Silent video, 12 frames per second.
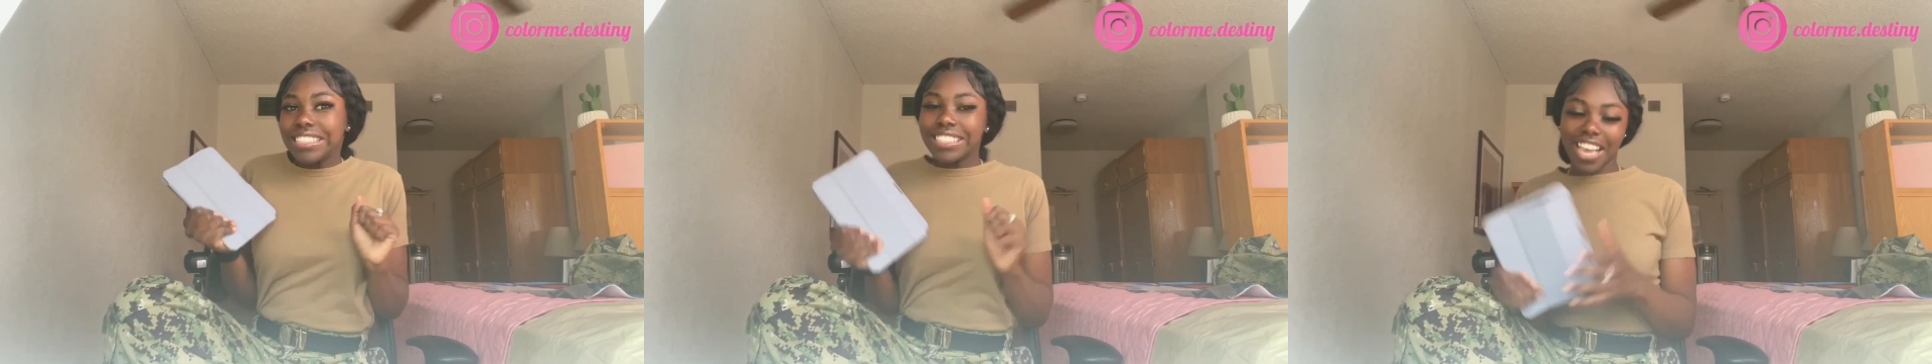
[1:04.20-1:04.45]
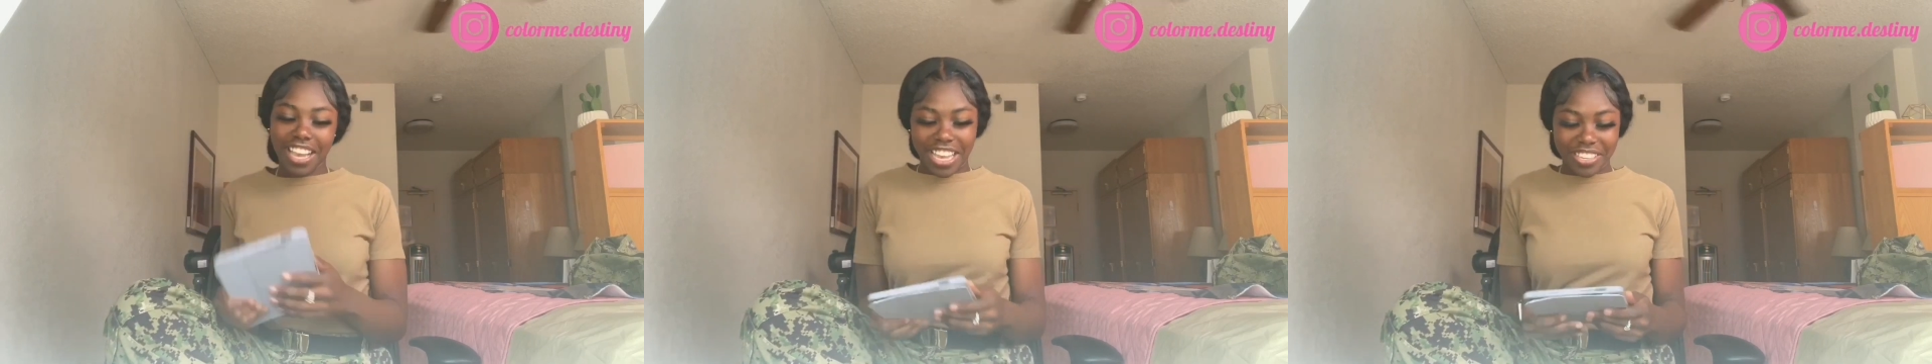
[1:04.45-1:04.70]

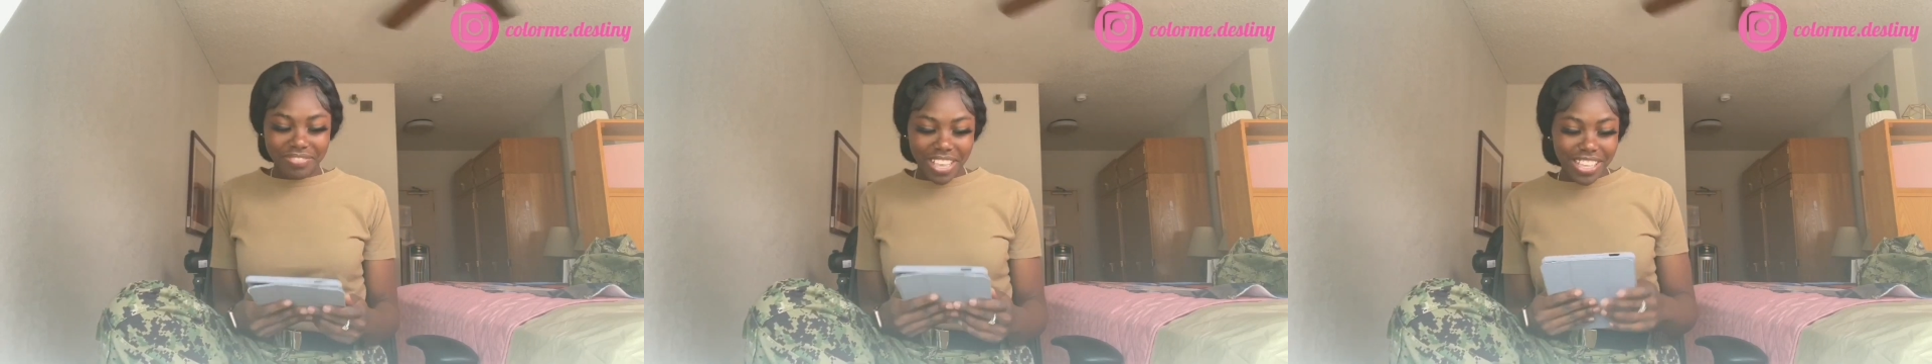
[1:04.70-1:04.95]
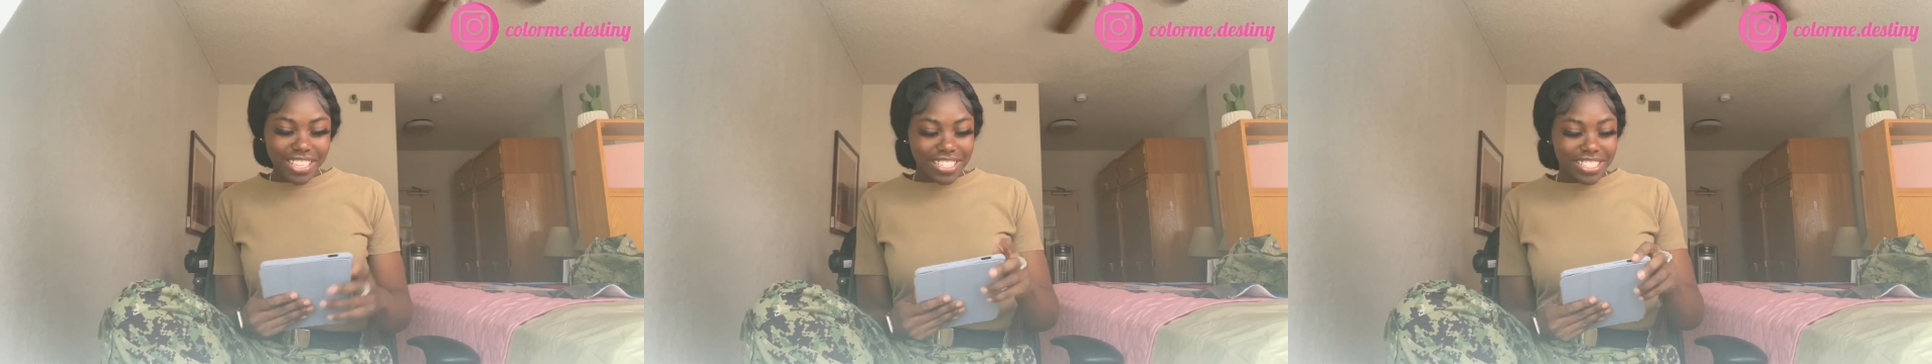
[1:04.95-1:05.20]
Okay,
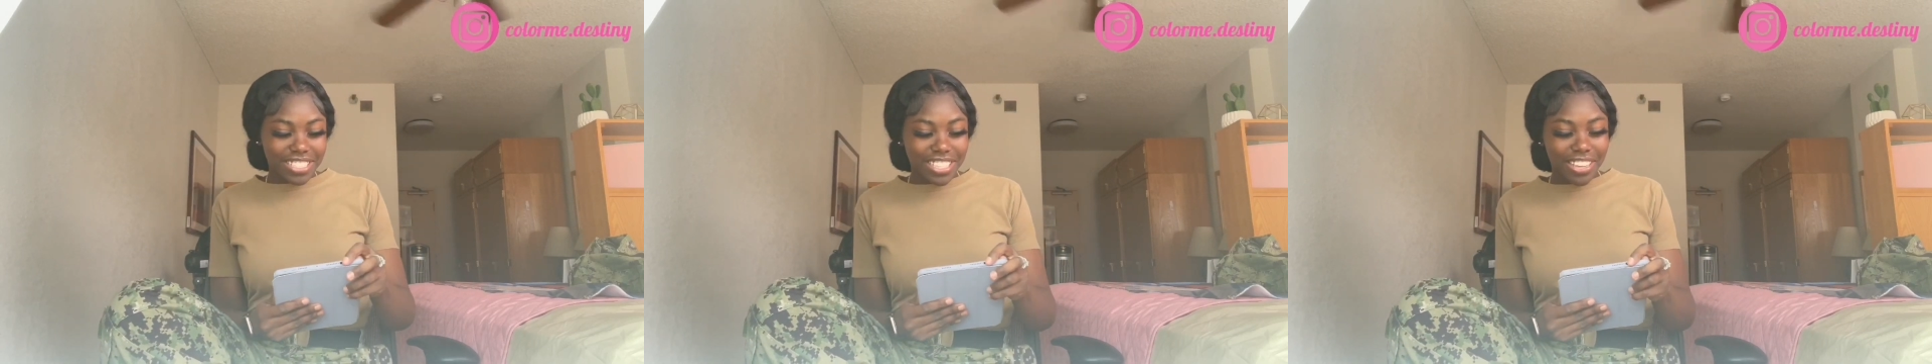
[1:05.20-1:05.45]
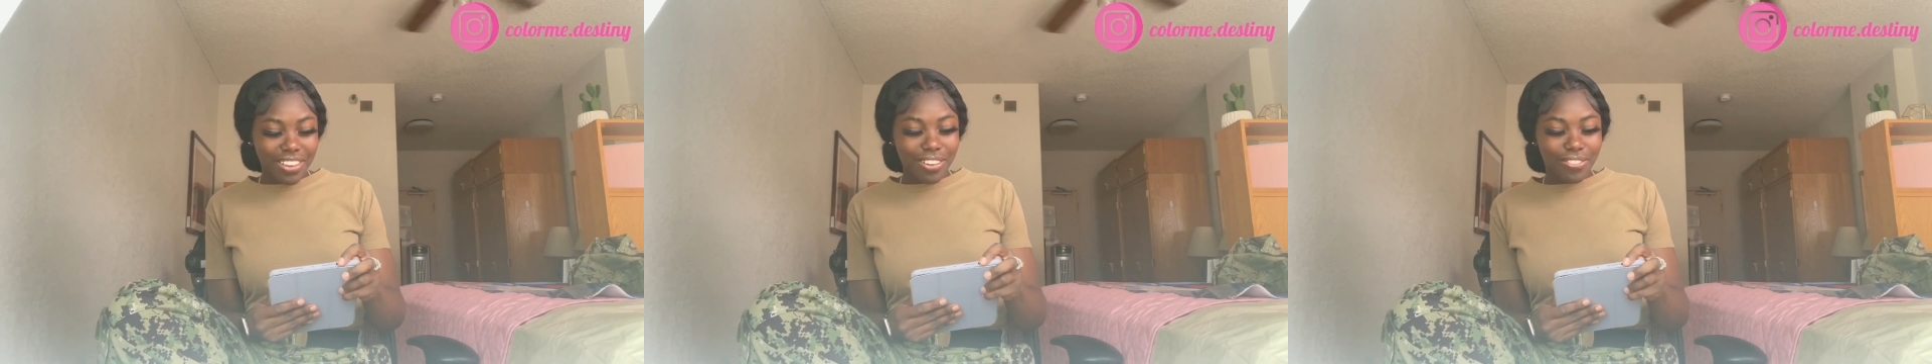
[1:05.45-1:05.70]

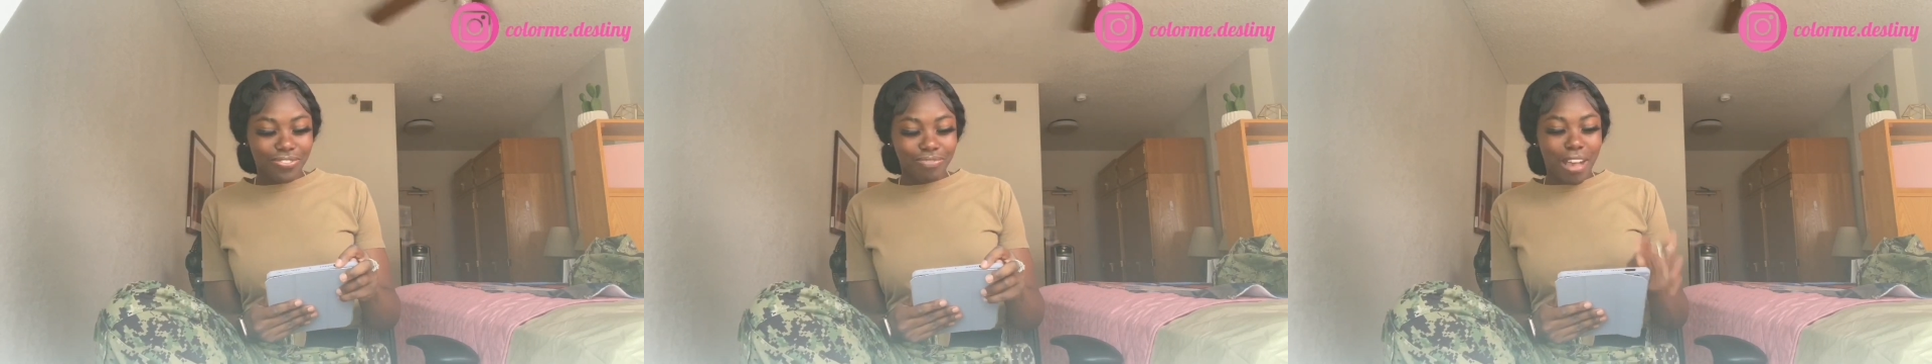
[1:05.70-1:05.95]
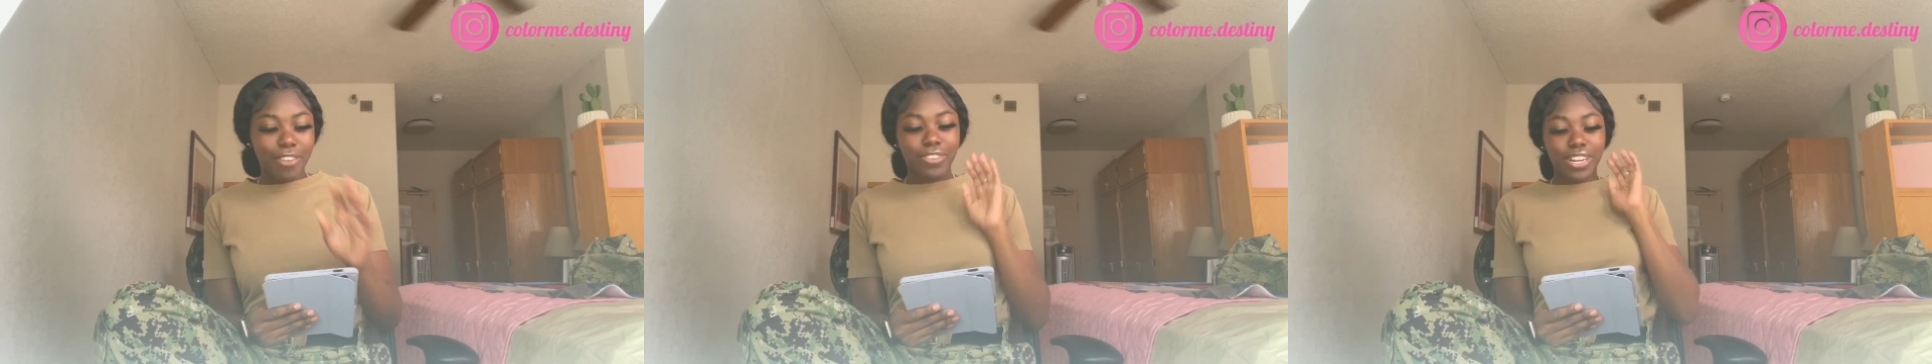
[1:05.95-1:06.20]
so
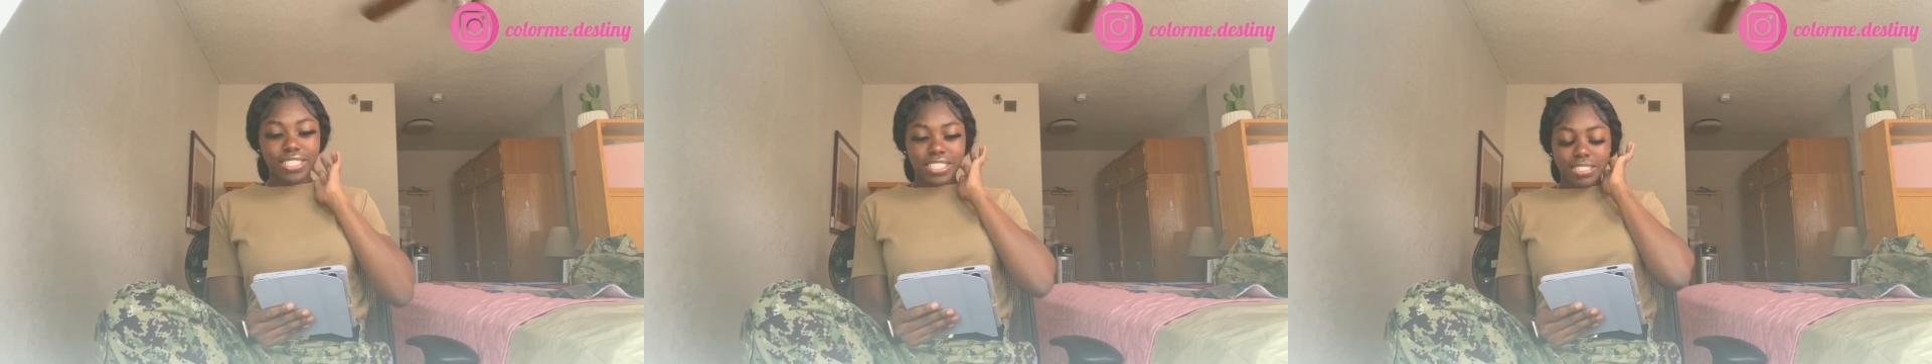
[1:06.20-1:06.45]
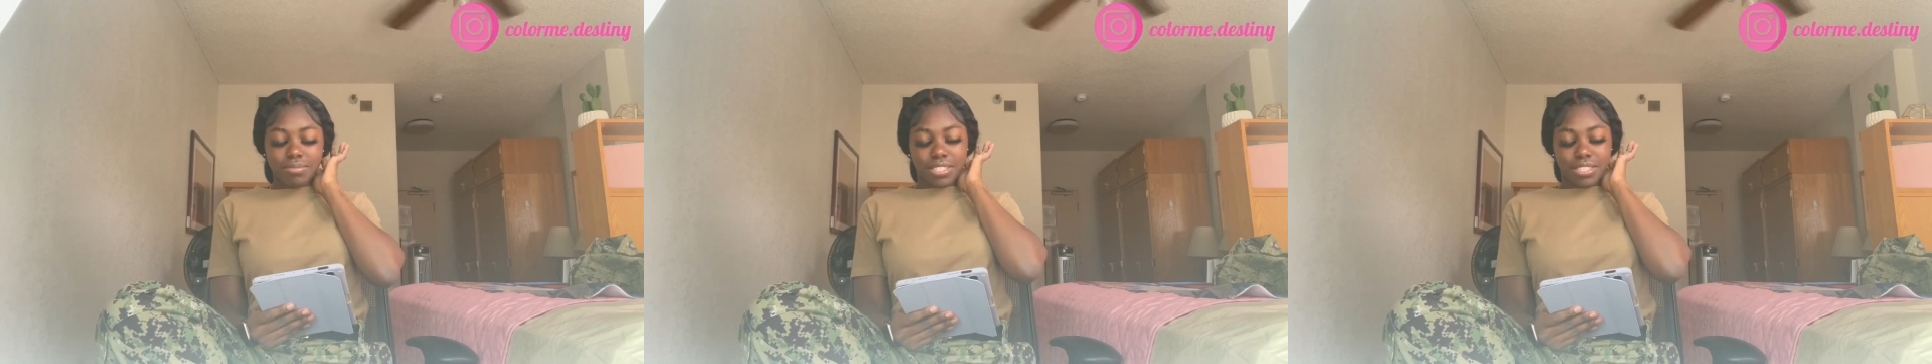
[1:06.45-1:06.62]
my first tip